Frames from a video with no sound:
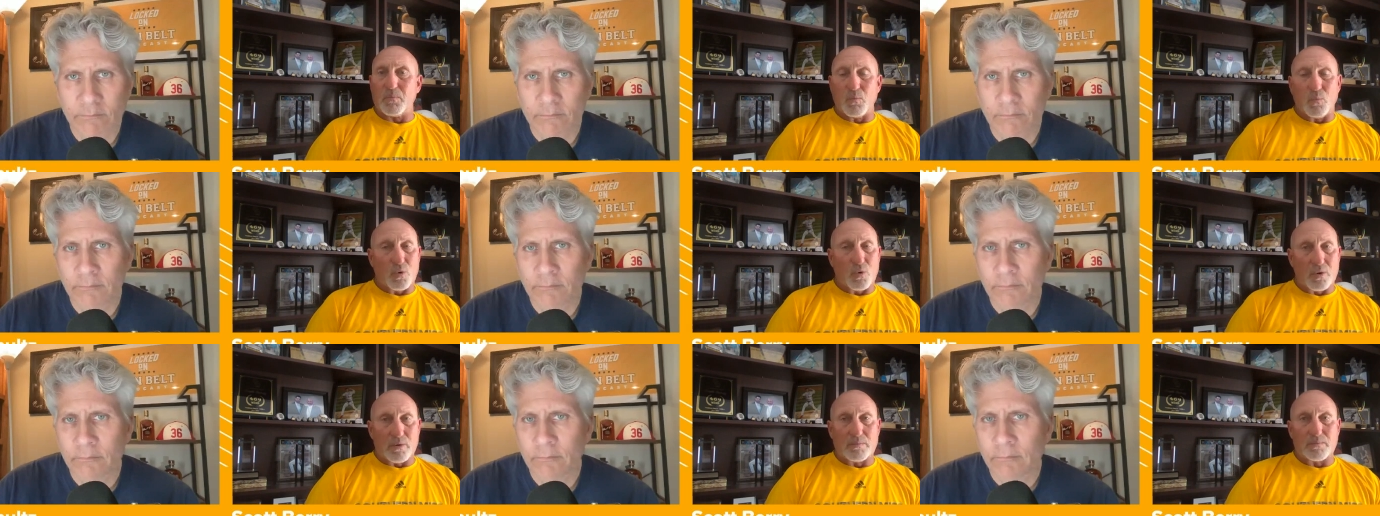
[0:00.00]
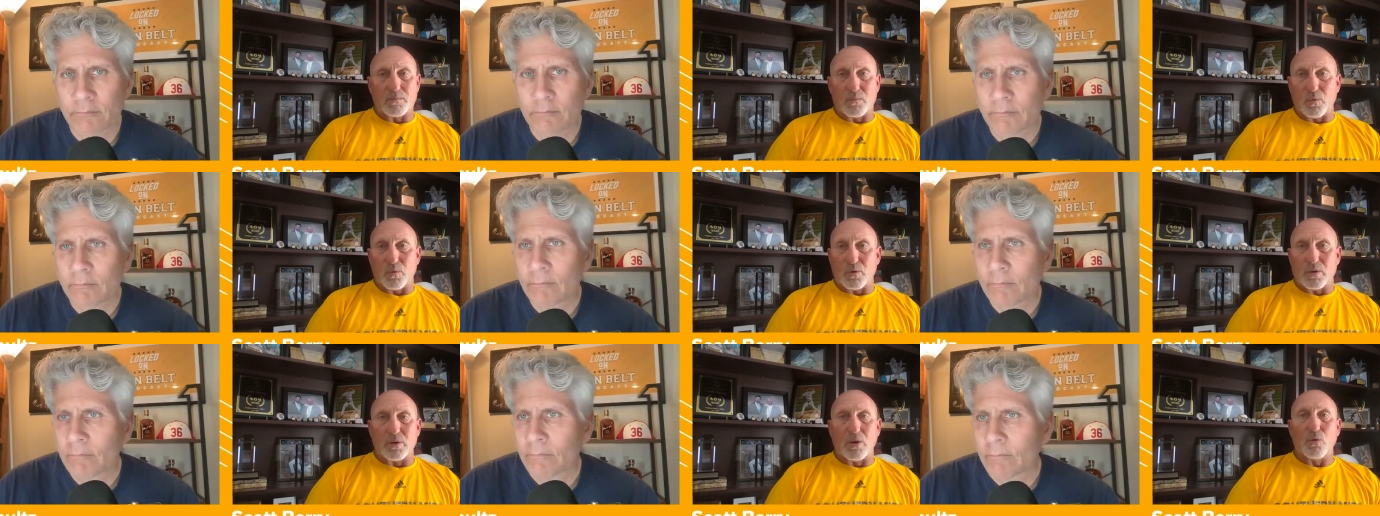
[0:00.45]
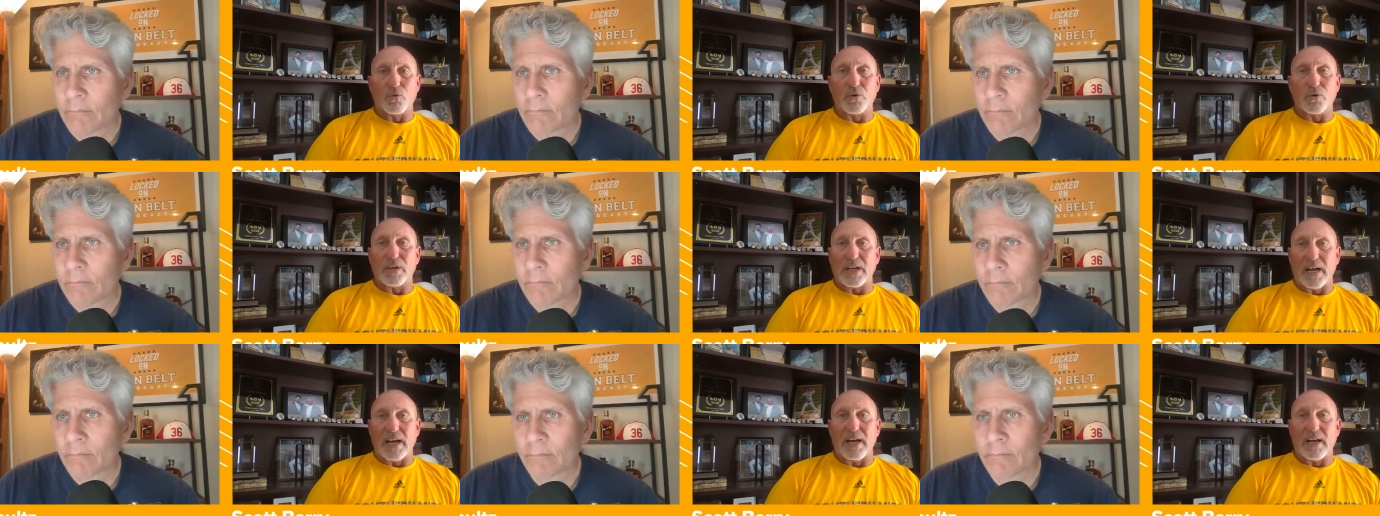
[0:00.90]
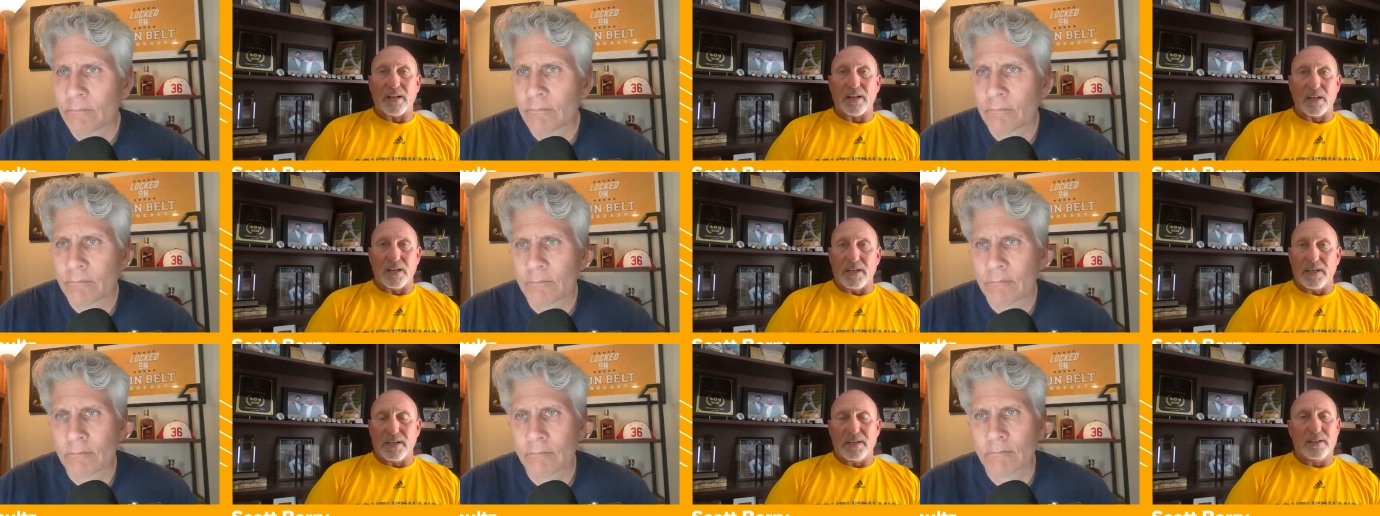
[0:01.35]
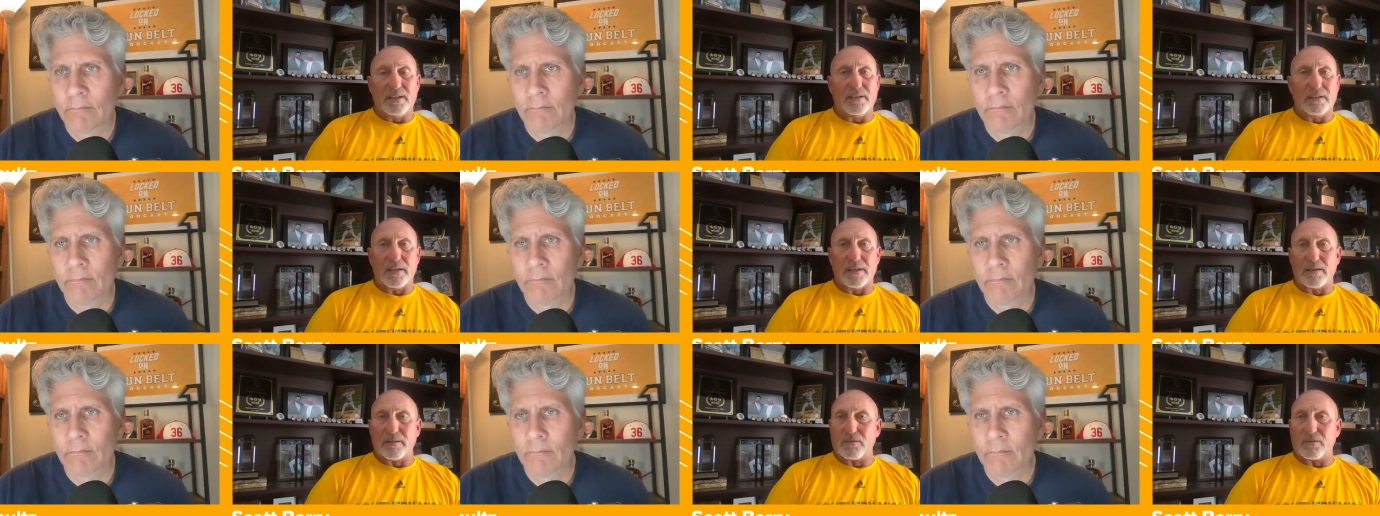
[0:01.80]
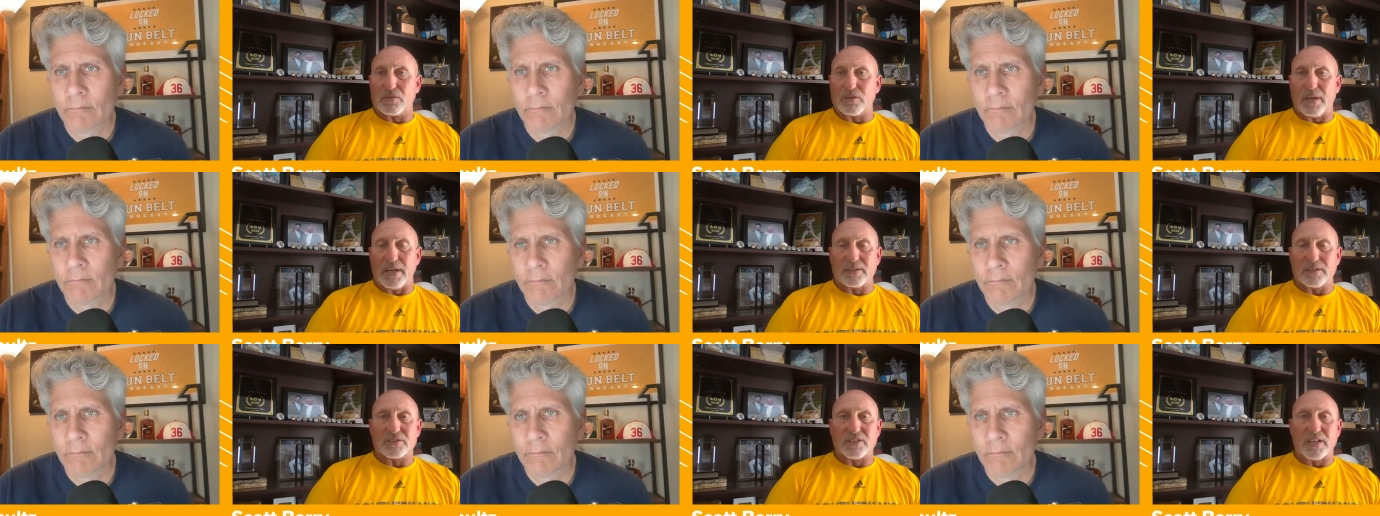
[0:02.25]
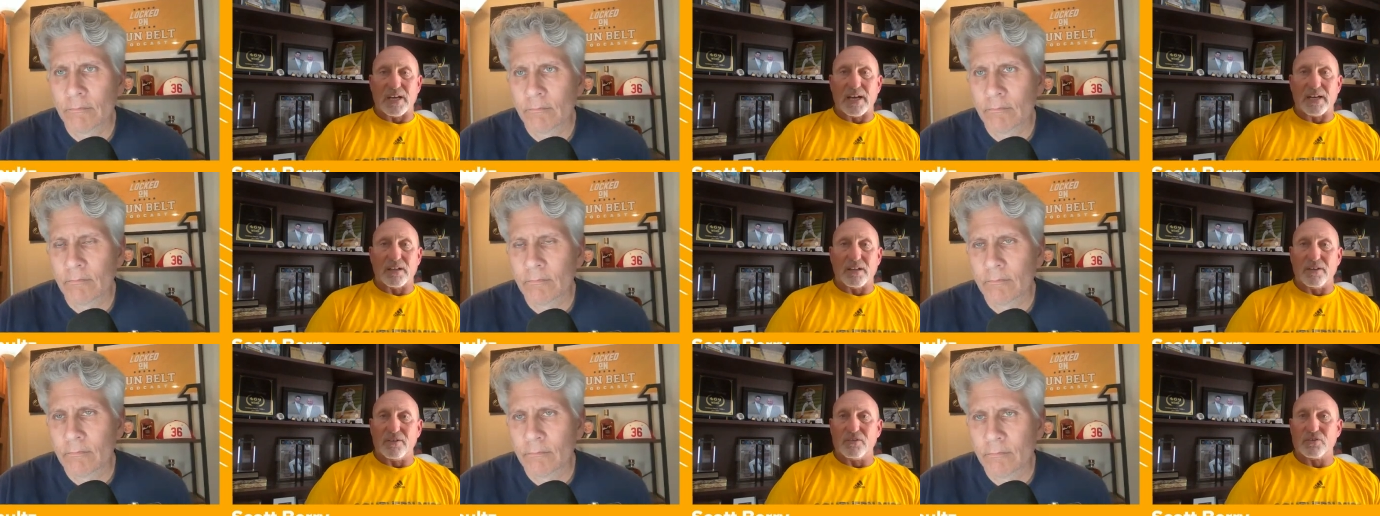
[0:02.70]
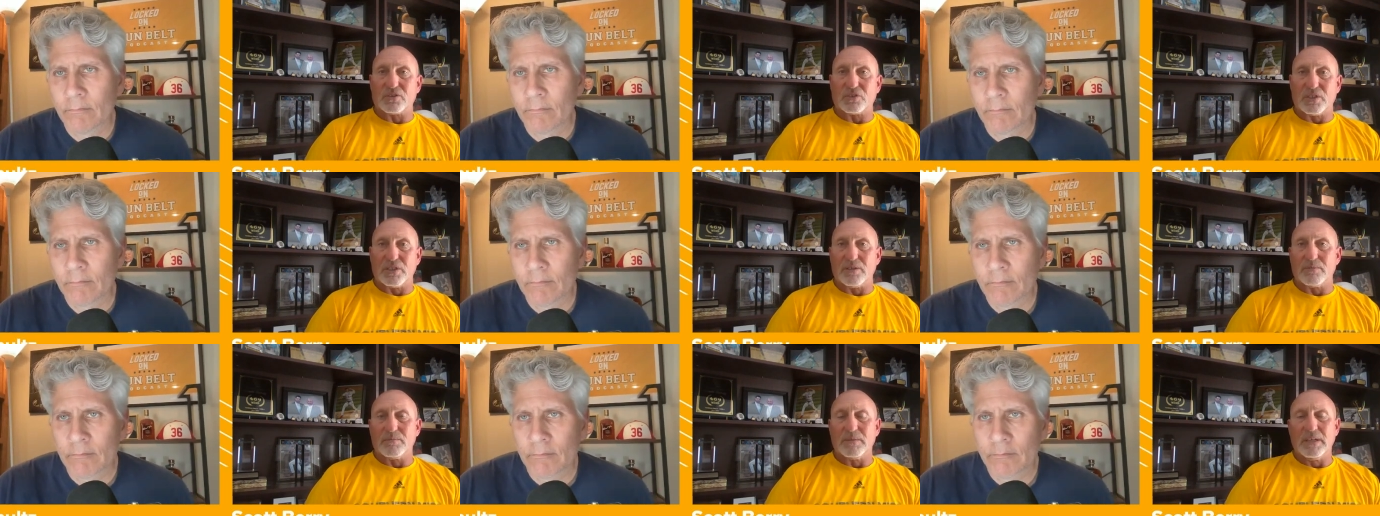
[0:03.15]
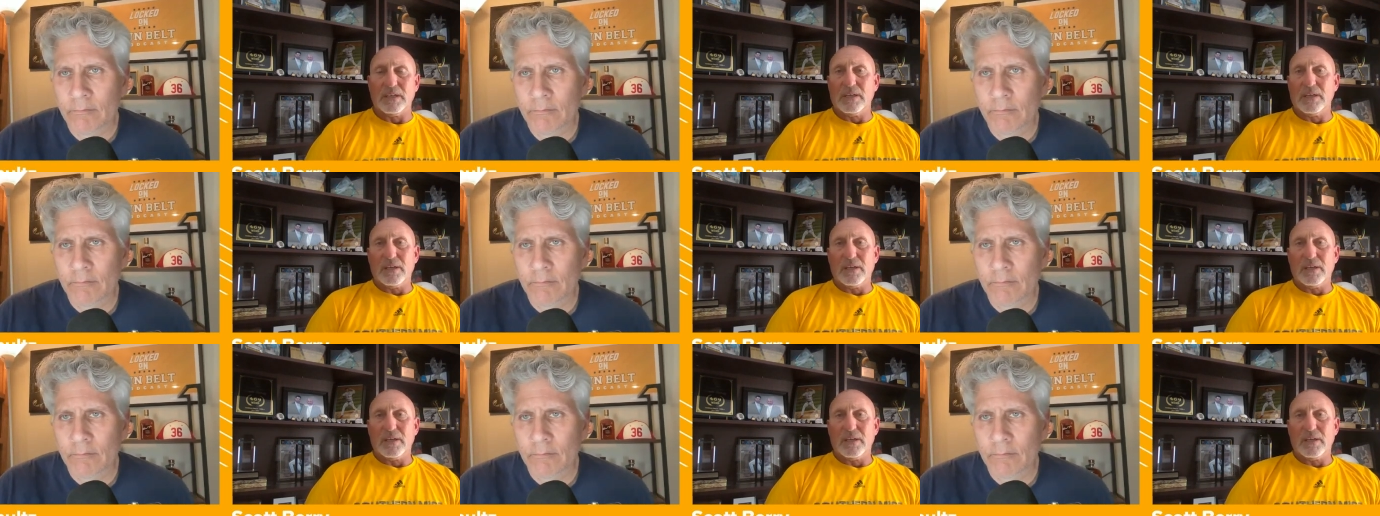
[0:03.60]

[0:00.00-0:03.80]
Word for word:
Speaker 1: we're we're older guy led and inside leadership